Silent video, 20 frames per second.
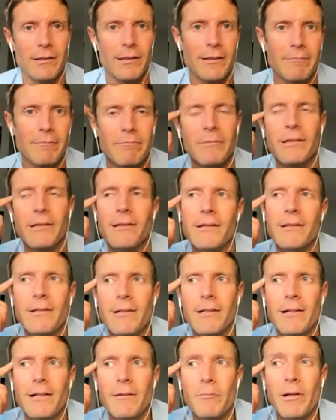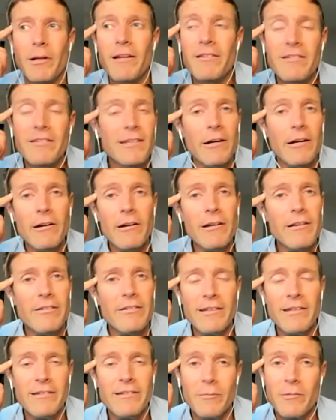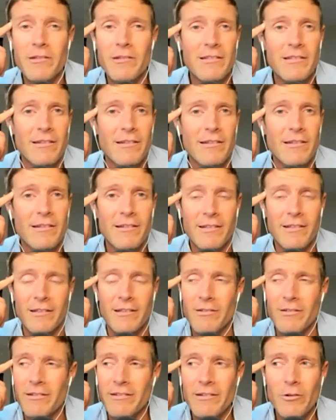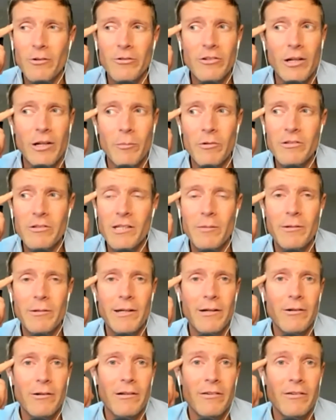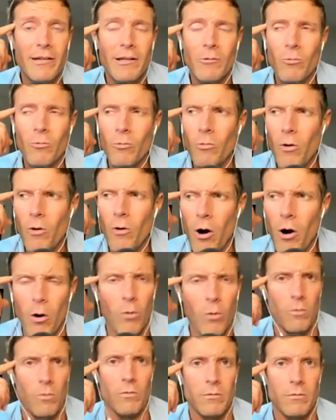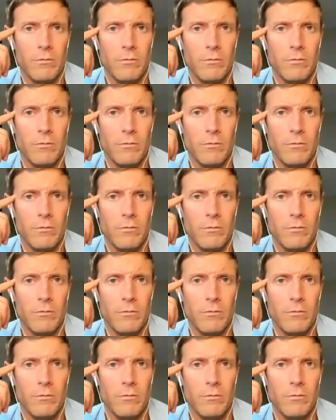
Um, but it's scary to see some of the statistics. You see those numbers coming out. It's like, whoa!